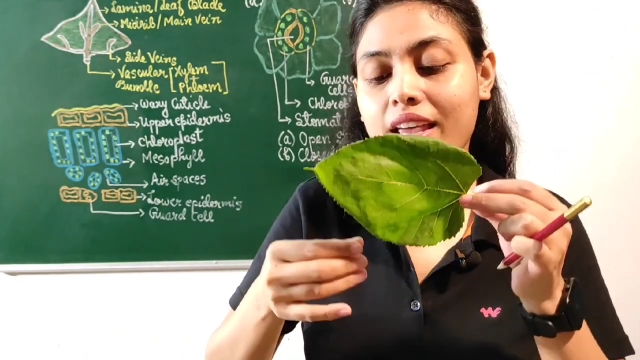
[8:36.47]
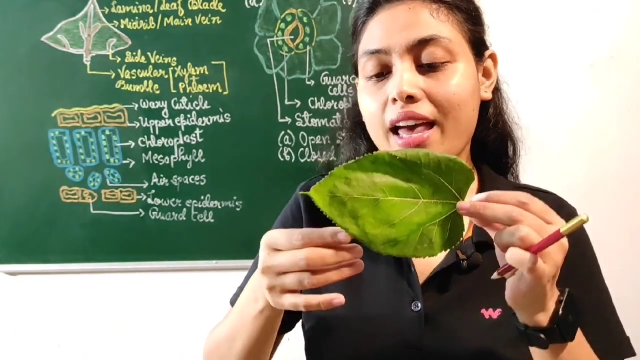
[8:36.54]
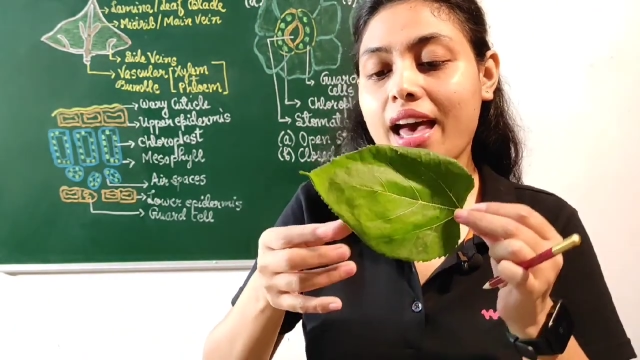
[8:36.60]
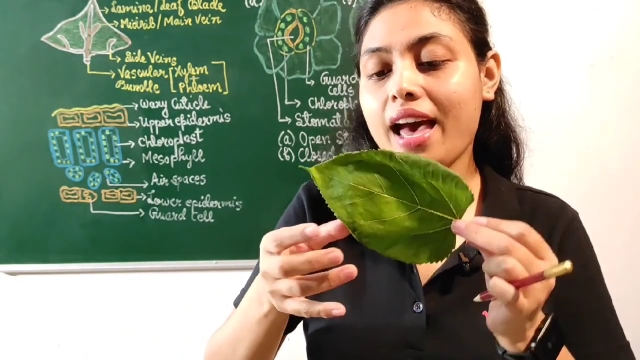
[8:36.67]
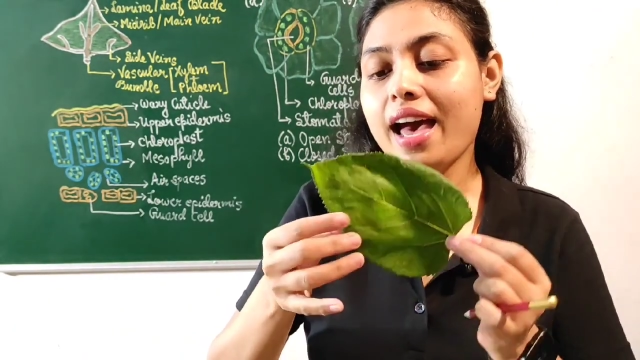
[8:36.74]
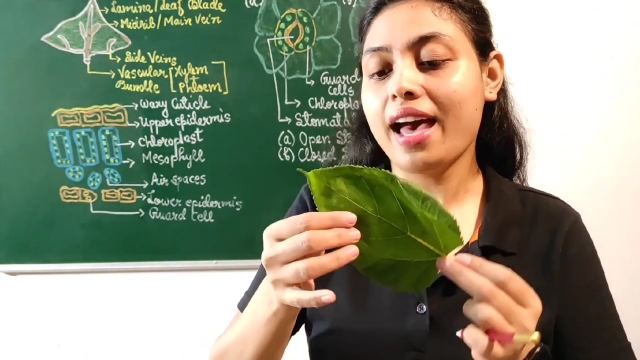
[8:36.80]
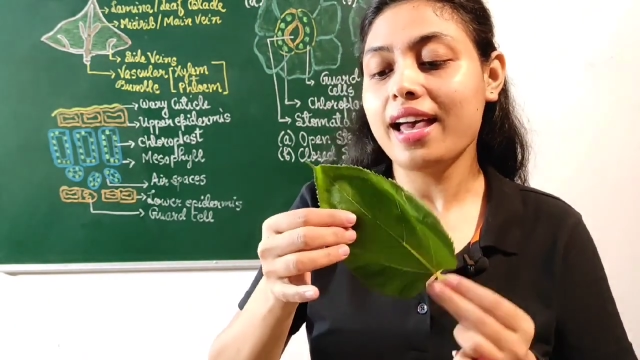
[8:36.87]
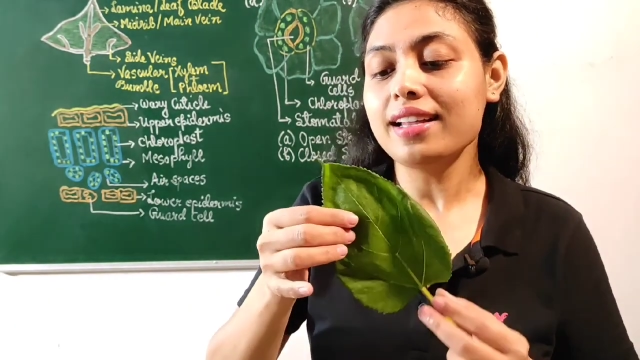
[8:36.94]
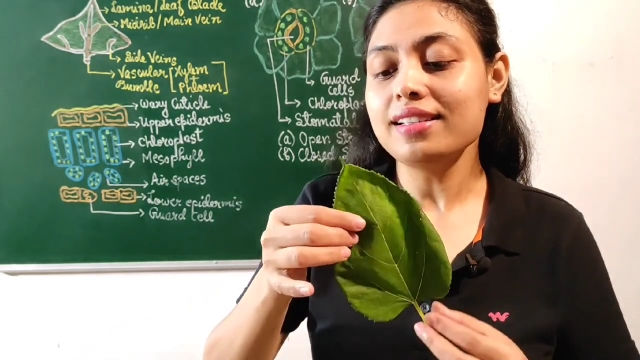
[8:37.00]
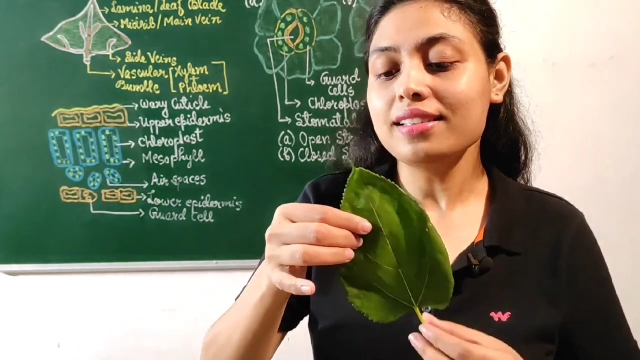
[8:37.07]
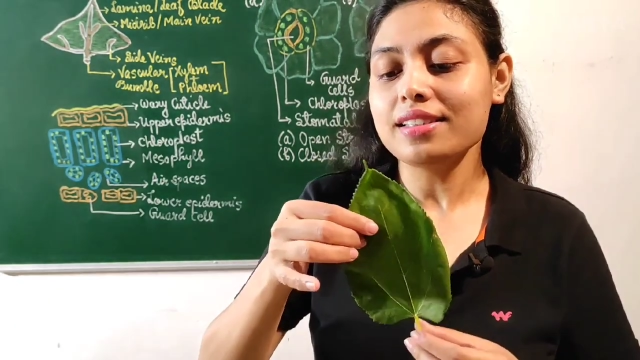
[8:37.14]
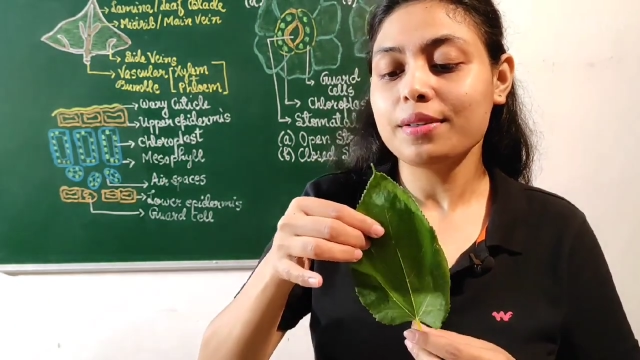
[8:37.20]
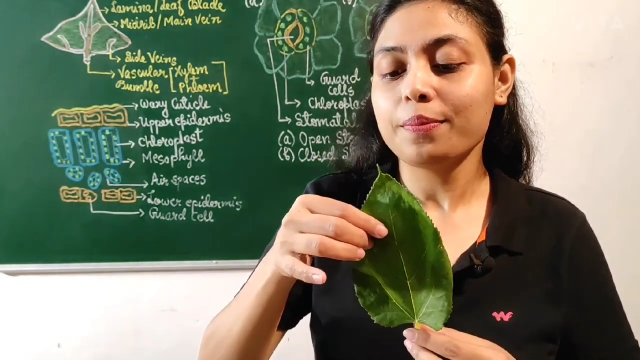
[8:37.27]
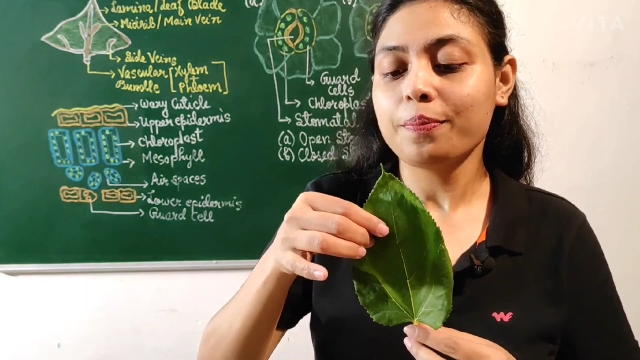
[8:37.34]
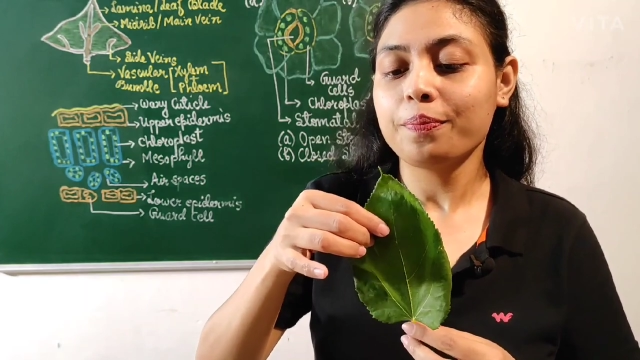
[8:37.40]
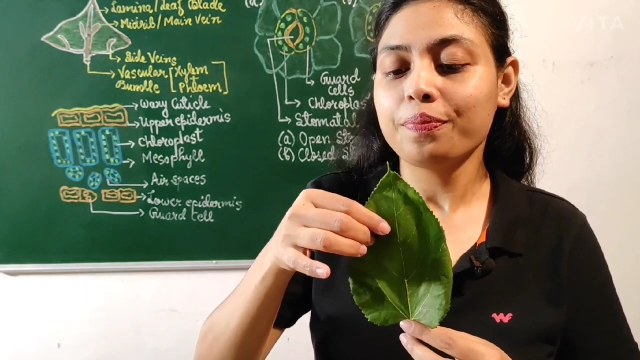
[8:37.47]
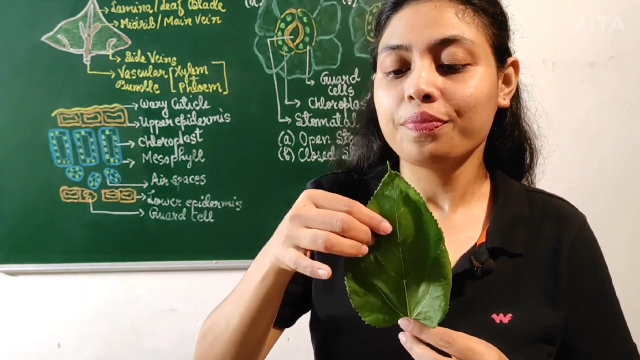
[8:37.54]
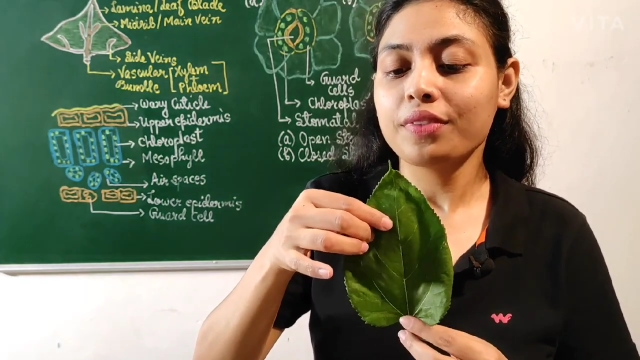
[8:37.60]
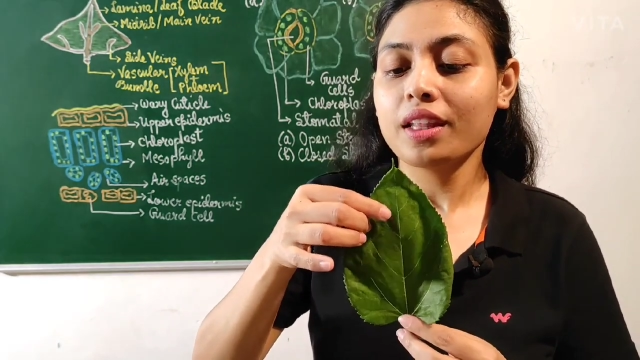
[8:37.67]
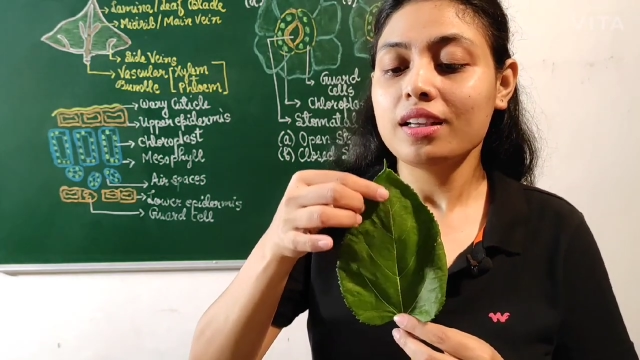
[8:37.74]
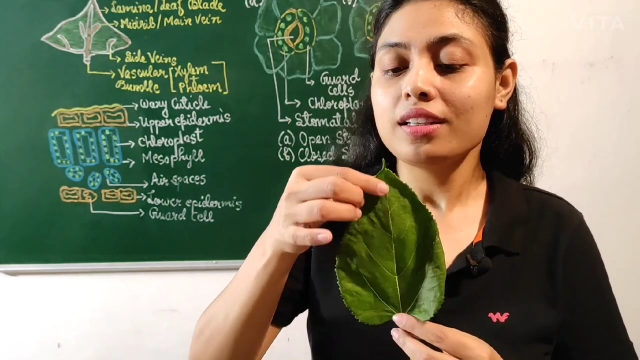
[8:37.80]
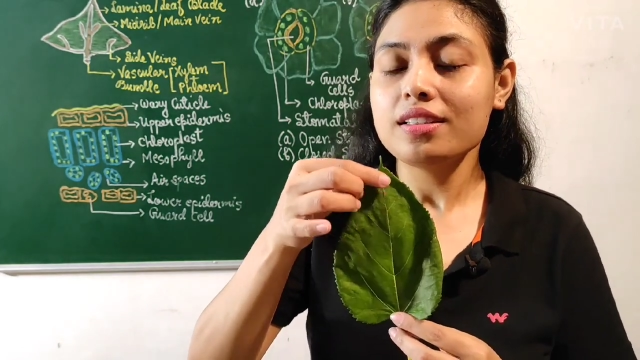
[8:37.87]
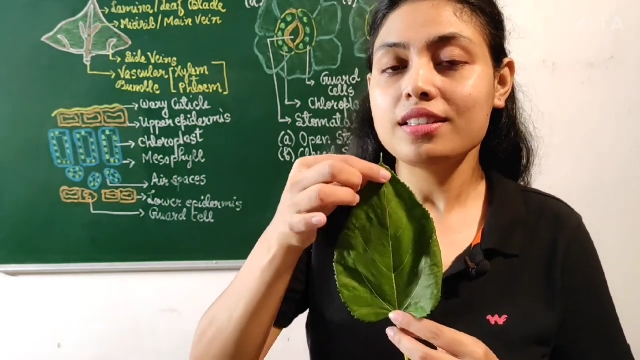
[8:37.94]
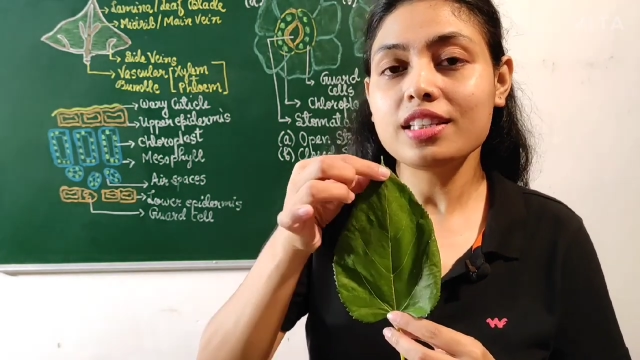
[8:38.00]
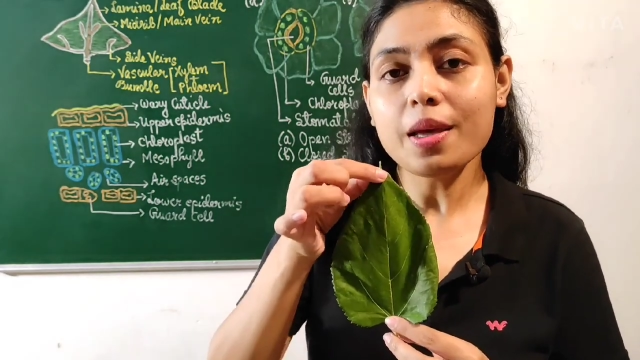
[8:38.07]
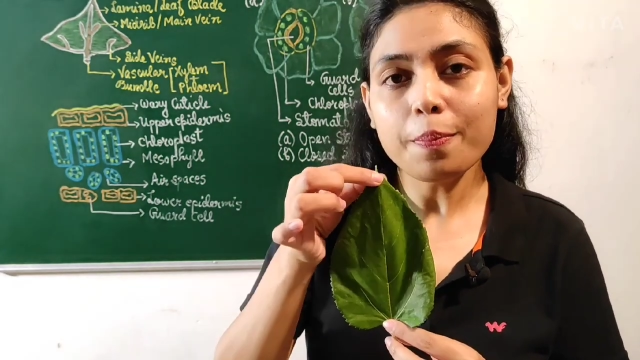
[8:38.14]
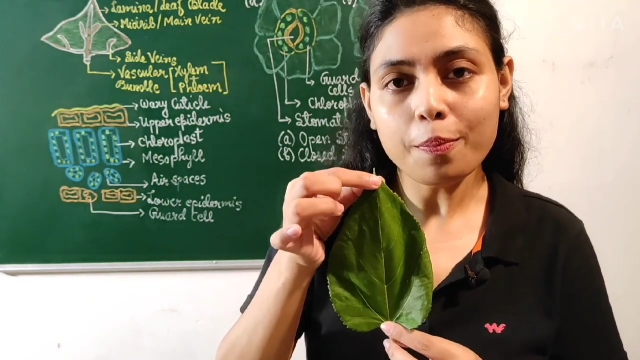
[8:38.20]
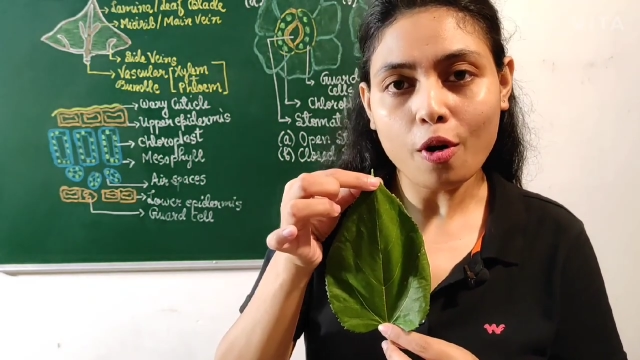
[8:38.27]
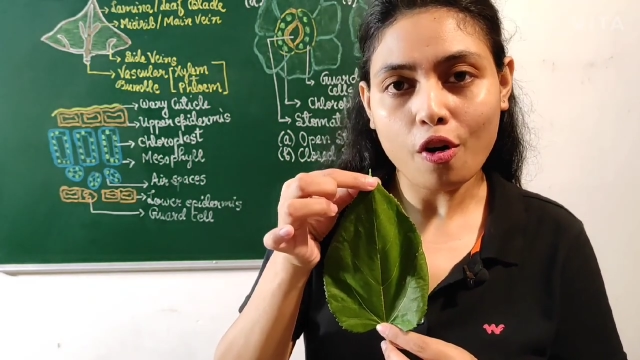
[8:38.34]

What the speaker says: And tip